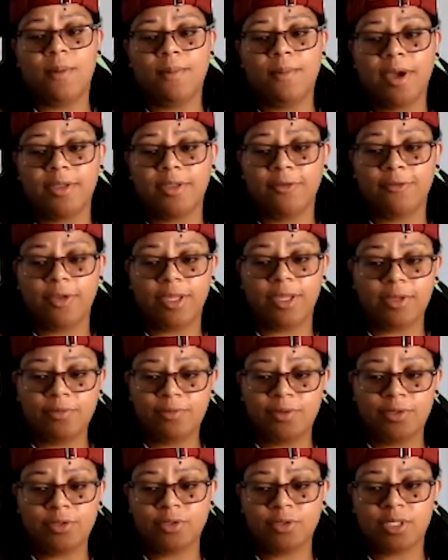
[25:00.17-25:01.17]
by the
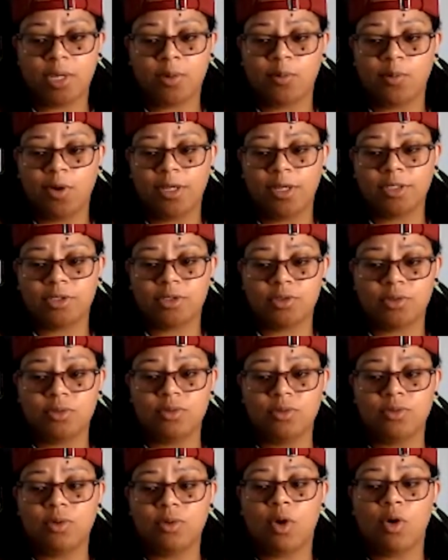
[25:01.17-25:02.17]
individuals that want
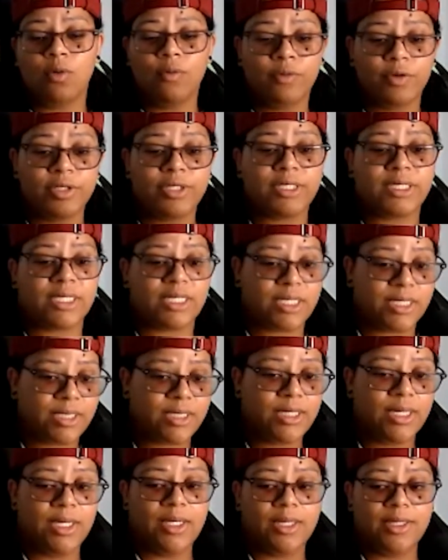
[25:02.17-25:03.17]
to
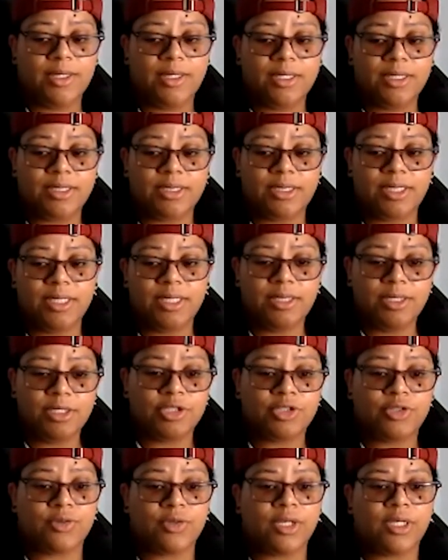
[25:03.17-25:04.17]
oversee this
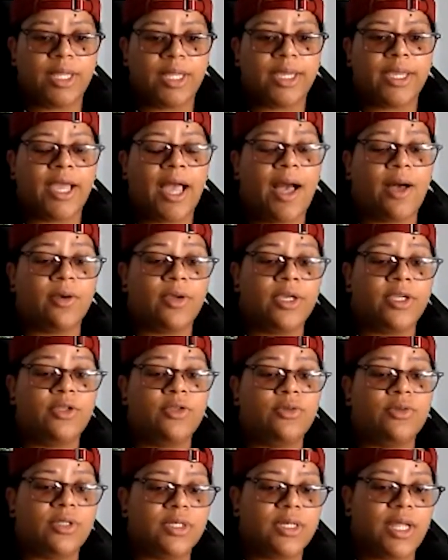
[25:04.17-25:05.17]
industry. Like, how can
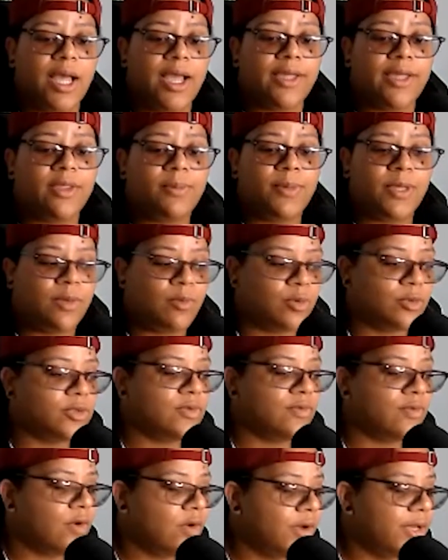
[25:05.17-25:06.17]
you deny the
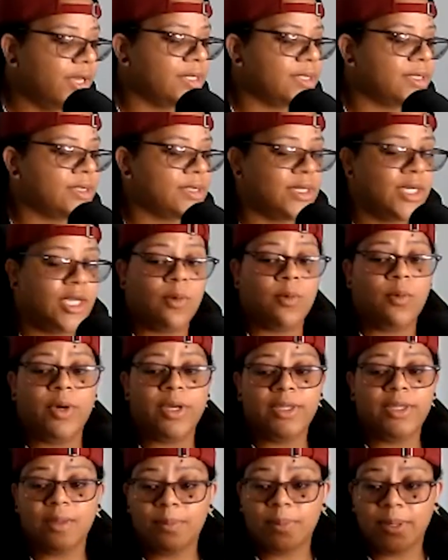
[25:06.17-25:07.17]
people's voice
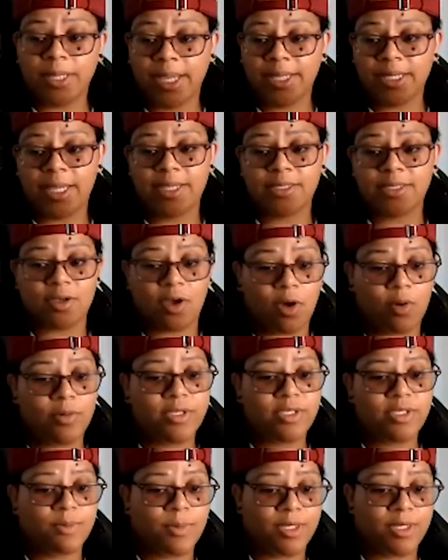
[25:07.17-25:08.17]
when the plant has
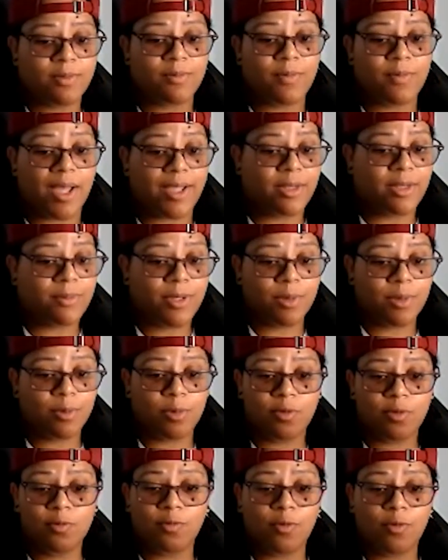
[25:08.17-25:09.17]
always been by the
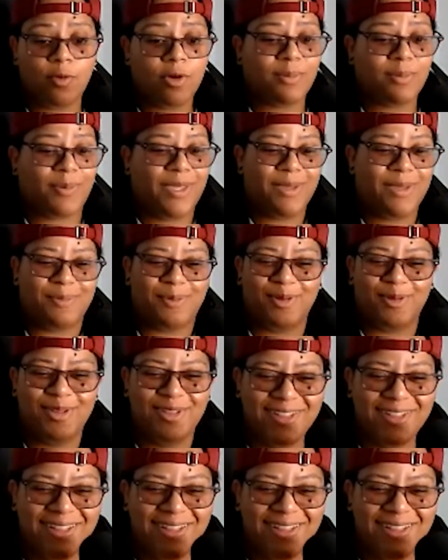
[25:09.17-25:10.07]
people and for the people?